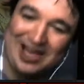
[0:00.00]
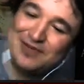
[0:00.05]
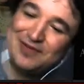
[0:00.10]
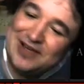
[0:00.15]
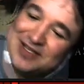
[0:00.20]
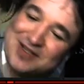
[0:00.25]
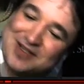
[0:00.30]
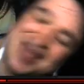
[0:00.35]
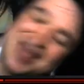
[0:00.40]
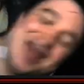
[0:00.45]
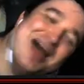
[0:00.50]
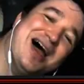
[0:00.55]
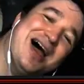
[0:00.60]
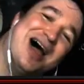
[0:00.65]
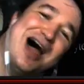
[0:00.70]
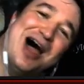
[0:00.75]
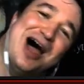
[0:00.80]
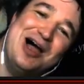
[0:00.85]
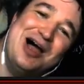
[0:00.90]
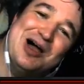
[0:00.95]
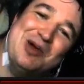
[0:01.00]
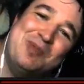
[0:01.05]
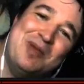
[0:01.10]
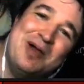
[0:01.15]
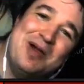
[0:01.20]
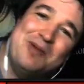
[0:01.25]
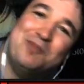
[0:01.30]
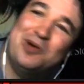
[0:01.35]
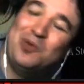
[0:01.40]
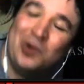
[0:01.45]
have it.
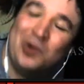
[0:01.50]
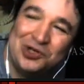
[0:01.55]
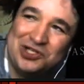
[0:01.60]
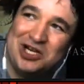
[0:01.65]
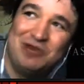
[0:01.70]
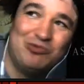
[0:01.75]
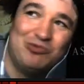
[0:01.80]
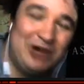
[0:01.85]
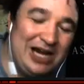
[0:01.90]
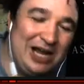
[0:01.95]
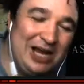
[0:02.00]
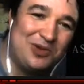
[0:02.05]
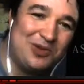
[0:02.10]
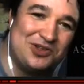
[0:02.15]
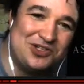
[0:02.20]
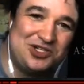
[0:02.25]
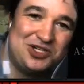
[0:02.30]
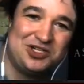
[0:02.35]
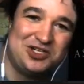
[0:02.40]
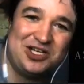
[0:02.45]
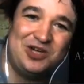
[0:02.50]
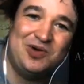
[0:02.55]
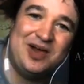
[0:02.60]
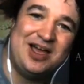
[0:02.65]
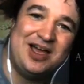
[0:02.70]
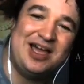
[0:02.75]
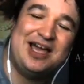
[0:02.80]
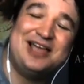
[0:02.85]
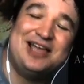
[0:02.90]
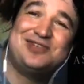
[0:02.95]
But what she really wants to do
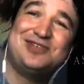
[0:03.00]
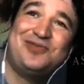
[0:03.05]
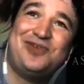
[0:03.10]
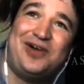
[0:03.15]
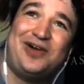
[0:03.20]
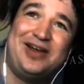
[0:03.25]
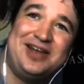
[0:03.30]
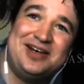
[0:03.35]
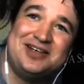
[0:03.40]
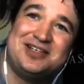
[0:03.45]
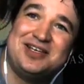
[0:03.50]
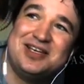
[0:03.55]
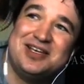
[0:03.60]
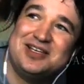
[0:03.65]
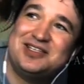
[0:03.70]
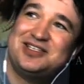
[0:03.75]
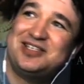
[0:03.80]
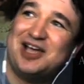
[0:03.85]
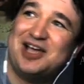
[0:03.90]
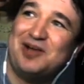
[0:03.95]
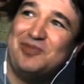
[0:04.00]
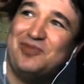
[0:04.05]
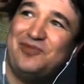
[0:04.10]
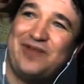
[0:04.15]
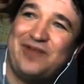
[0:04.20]
is find some